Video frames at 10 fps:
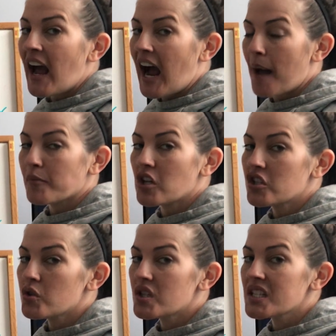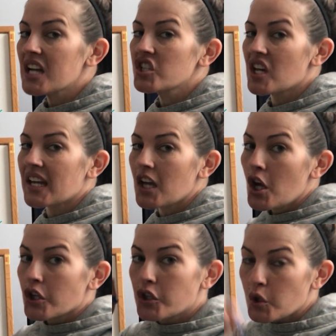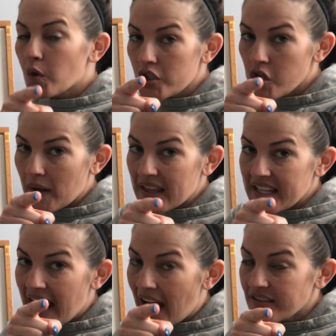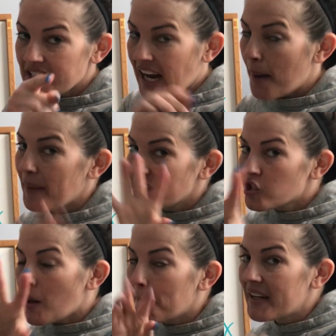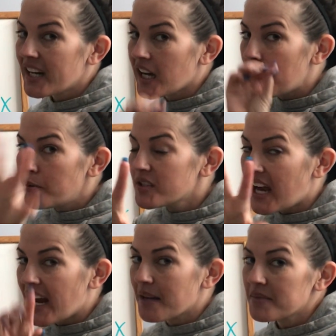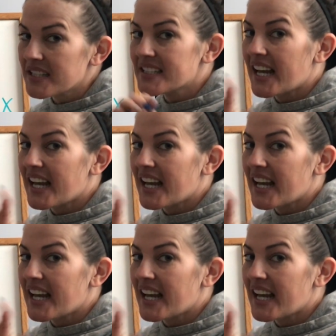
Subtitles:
I'm going to do the touching. You're doing the counting. I might jump in a couple times and